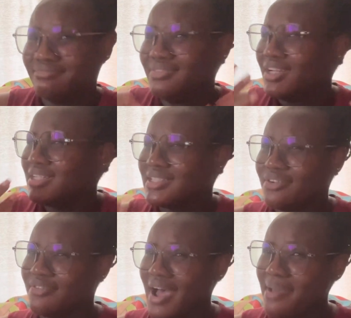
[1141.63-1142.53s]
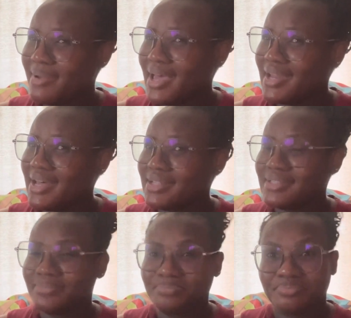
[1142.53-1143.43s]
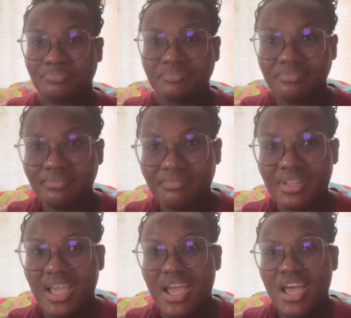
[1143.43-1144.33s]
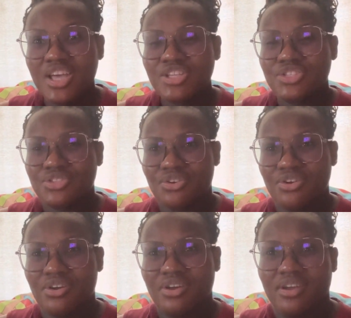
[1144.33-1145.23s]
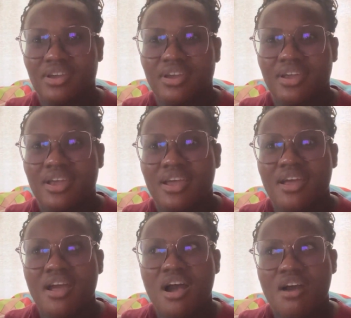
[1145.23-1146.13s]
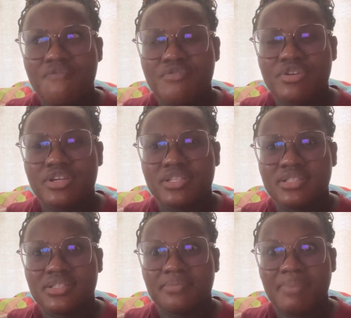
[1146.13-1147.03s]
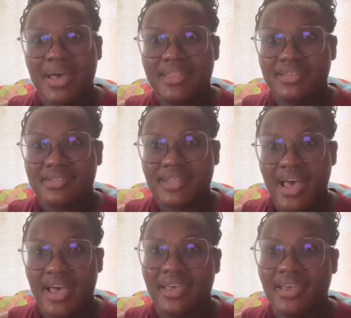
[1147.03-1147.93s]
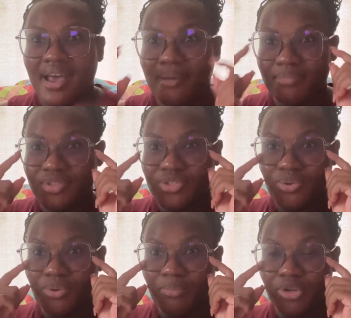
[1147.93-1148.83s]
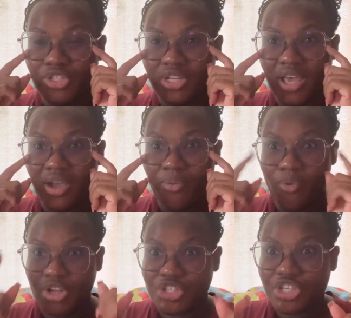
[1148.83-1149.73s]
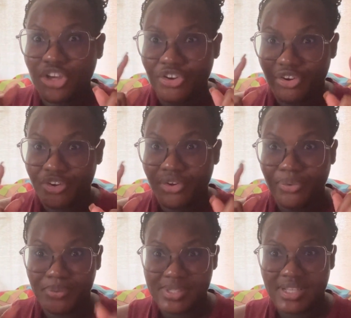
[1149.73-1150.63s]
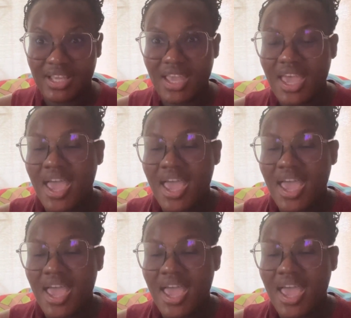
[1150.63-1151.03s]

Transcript: no little vibe like that. So, of course, by this, I am so much like watching her closely.